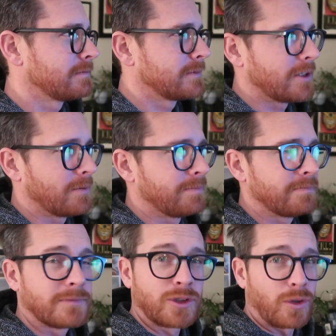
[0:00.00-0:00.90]
So
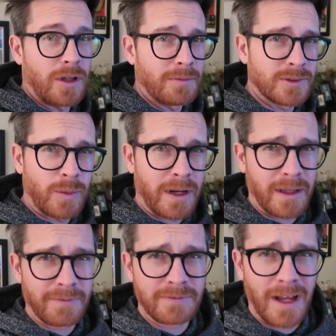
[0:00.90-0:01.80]
it's cool though, it's a wedding
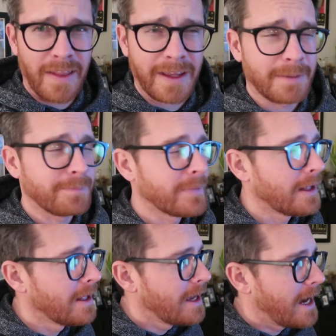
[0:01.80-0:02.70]
gift, I like it.
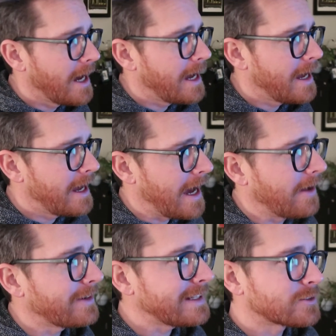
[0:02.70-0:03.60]

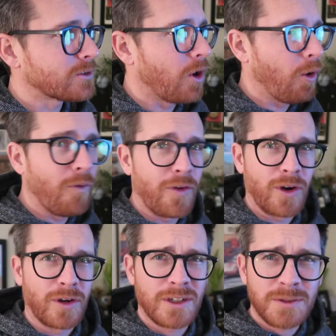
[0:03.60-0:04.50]
Holidays are
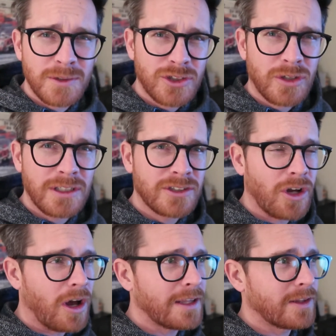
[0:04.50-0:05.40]
over, Christmas tree is
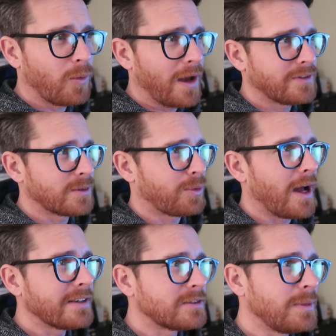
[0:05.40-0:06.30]
gone, the wife
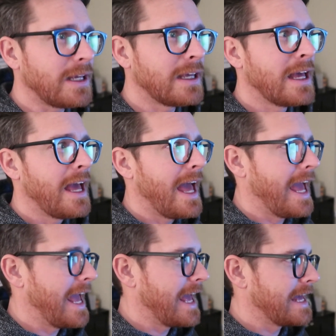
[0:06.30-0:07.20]
surprised me
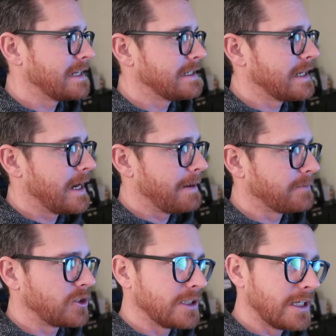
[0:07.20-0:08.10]
and
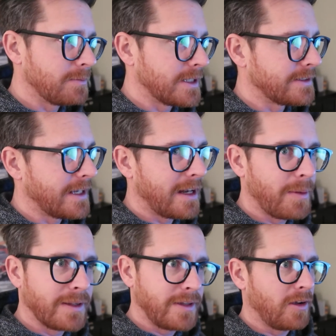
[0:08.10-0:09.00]
she had been saying, I'm
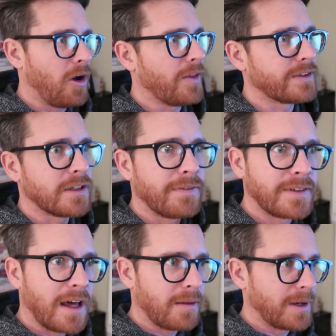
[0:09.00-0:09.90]
gonna take all
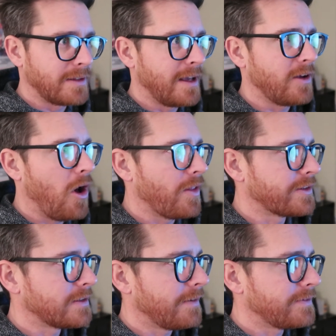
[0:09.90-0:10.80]
the
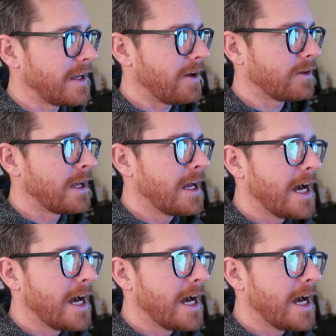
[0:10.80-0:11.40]
stuff down.